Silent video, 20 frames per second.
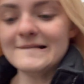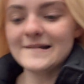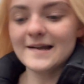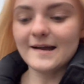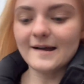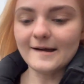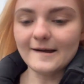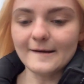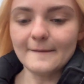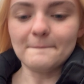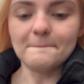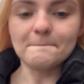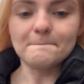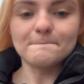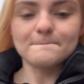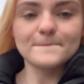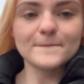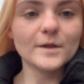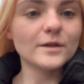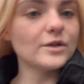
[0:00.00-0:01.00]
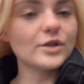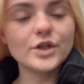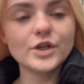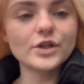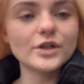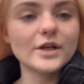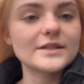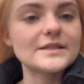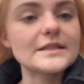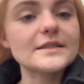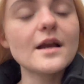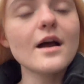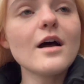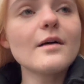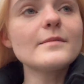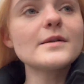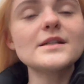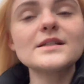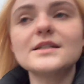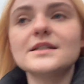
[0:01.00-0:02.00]
um look at your guys'
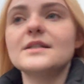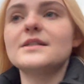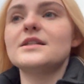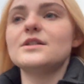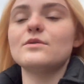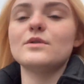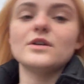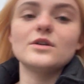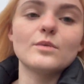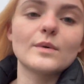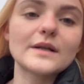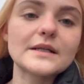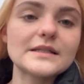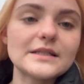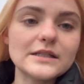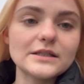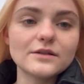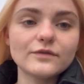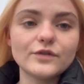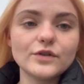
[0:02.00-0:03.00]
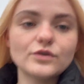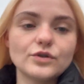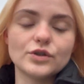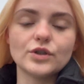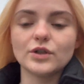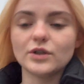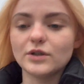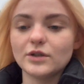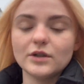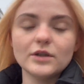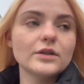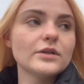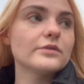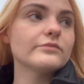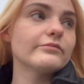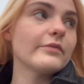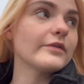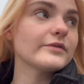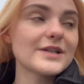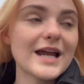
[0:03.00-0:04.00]
comments and see what you want to see in the future,
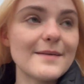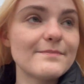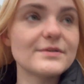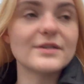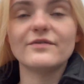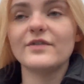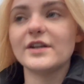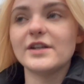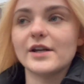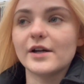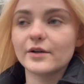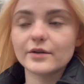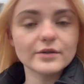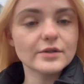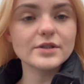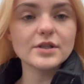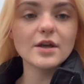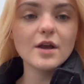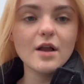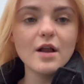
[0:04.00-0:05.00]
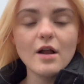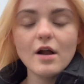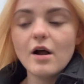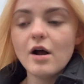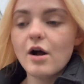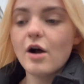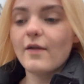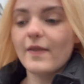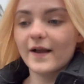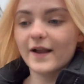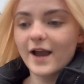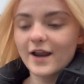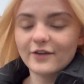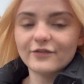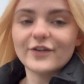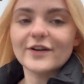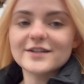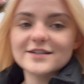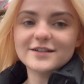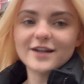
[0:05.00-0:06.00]
types of videos, all that kind of
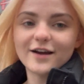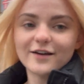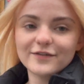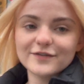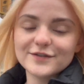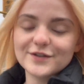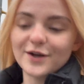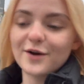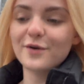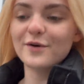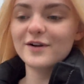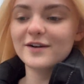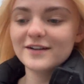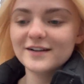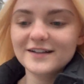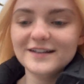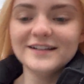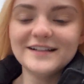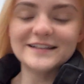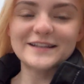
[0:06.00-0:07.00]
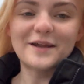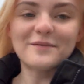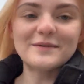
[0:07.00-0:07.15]
fun stuff. So let